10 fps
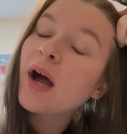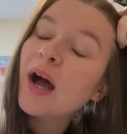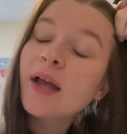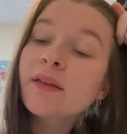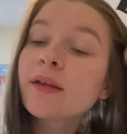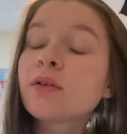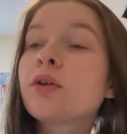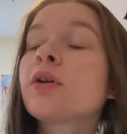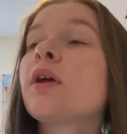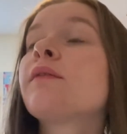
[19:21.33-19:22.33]
I like
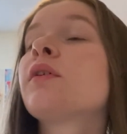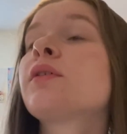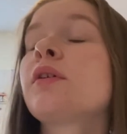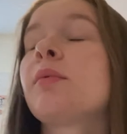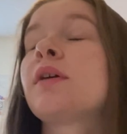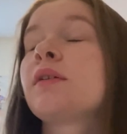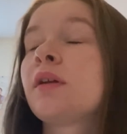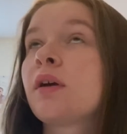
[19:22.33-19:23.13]
could not fall asleep last night.